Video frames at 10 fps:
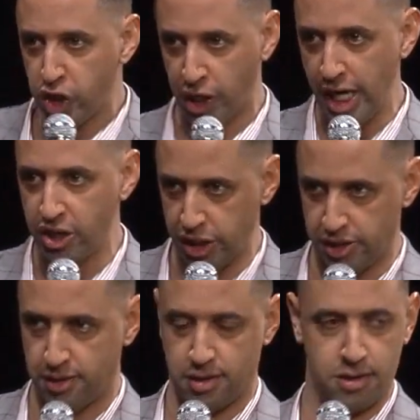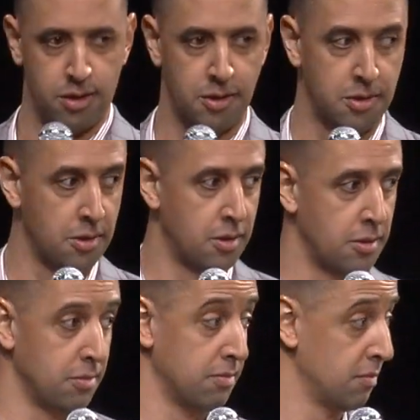changes
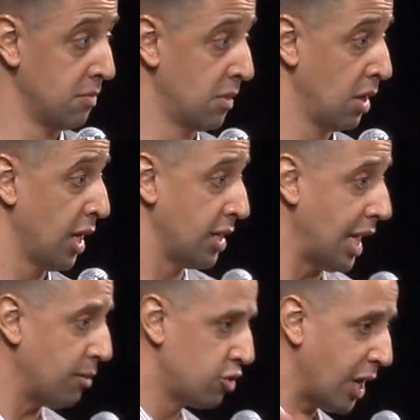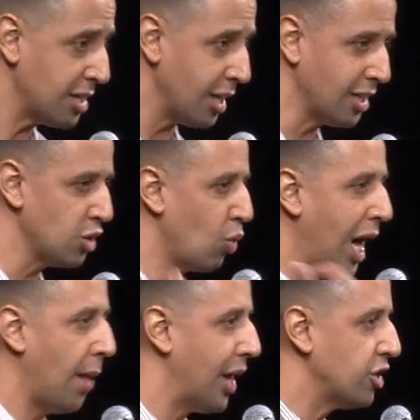because I'm dressed like this. Why am I